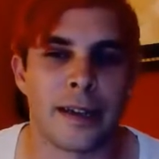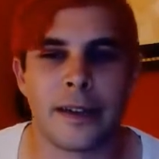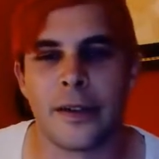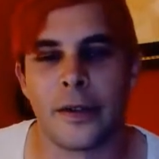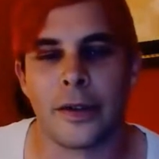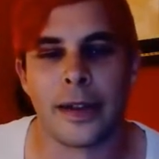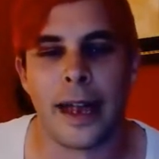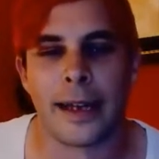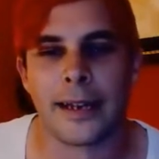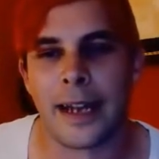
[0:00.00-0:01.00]
like
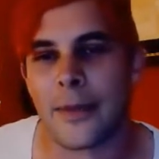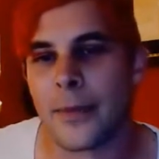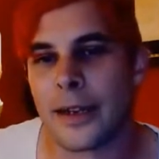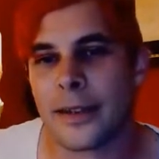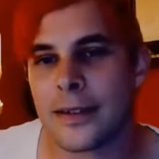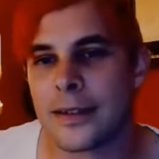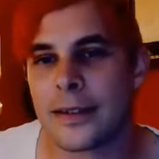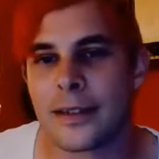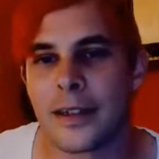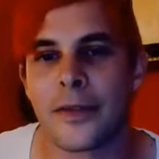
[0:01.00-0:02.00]
ad campaigns
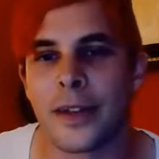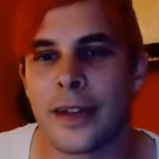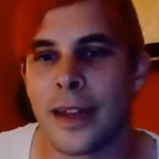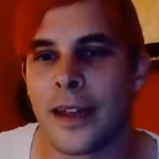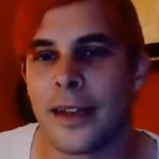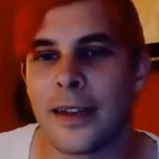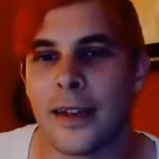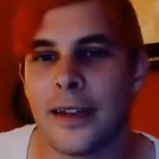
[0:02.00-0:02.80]
and stuff like that